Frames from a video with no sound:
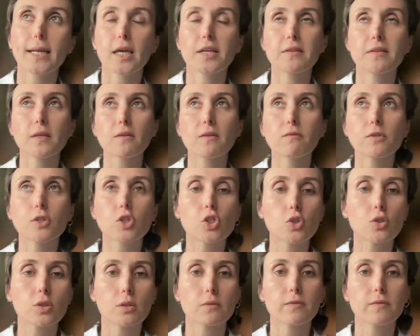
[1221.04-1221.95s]
think
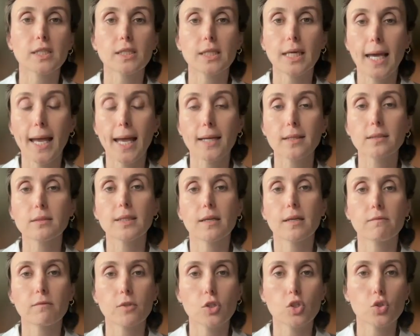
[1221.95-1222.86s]
we can't
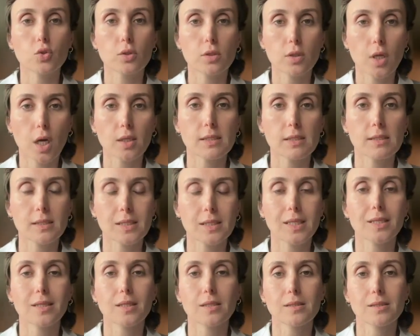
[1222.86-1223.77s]
and we should not
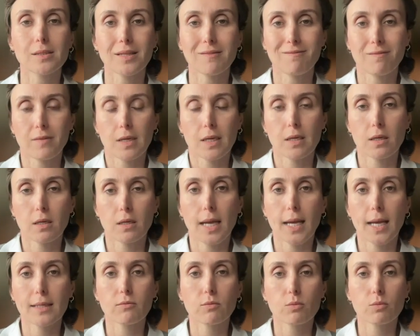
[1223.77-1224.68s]
see this in
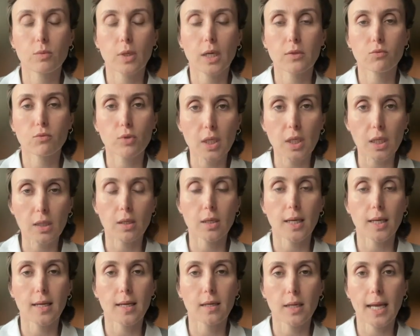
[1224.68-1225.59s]
and
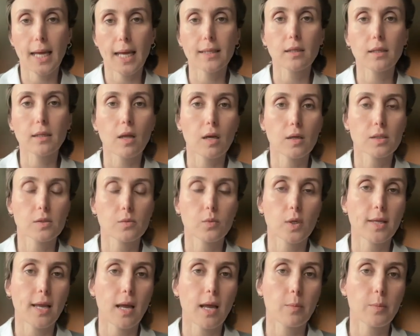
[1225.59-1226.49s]
analyze
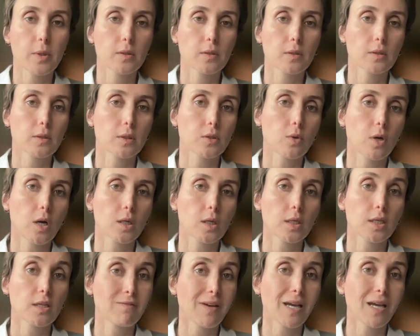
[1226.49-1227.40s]
what happened in Iran
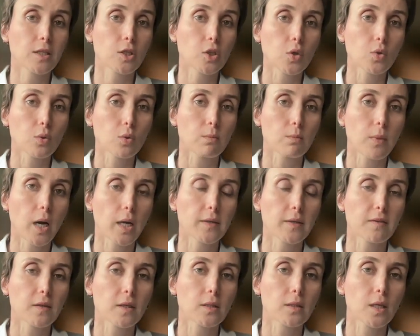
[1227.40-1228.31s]
in vacuum. I
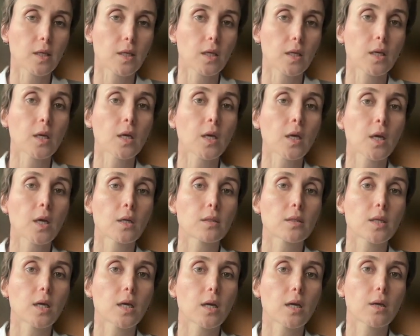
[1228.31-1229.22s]
think the
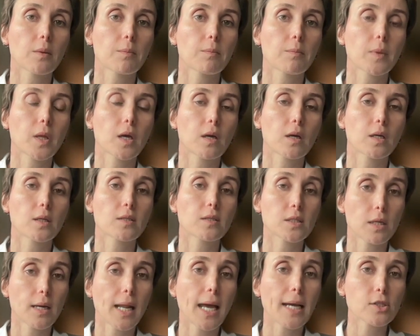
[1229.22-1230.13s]

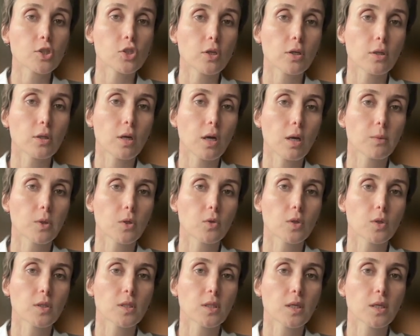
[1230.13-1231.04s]
international
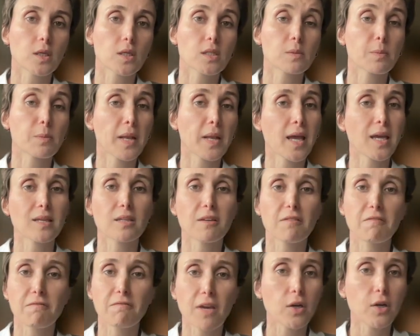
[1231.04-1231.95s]
community is playing
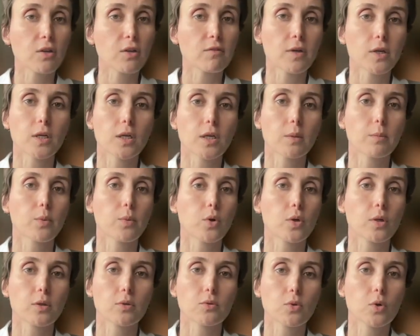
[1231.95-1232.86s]
a very, very
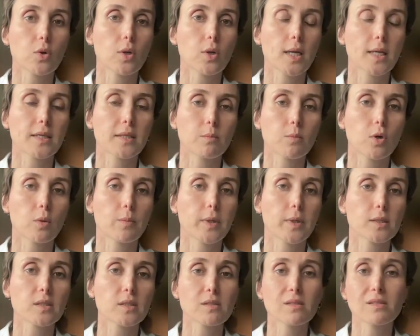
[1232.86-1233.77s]
important role at the
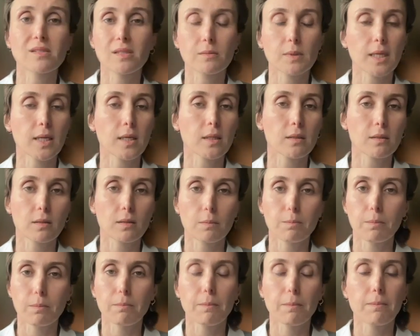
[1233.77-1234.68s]
moment in
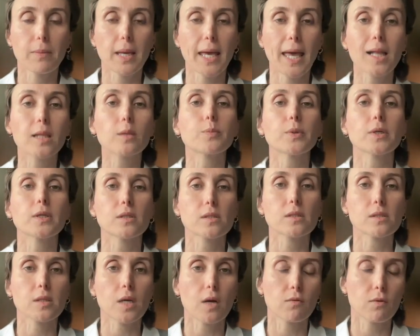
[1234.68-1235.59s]
helping
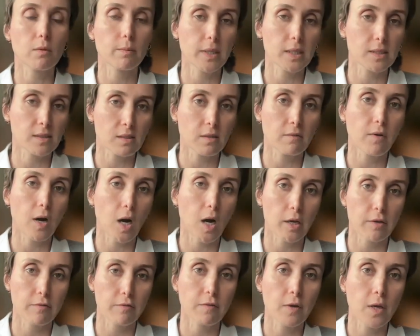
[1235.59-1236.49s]
this government
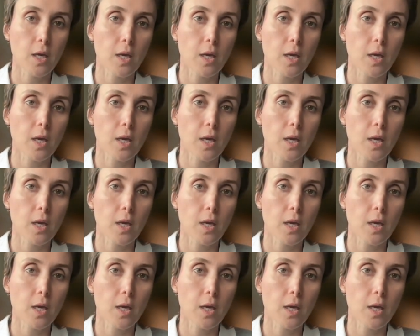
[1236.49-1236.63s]
survive.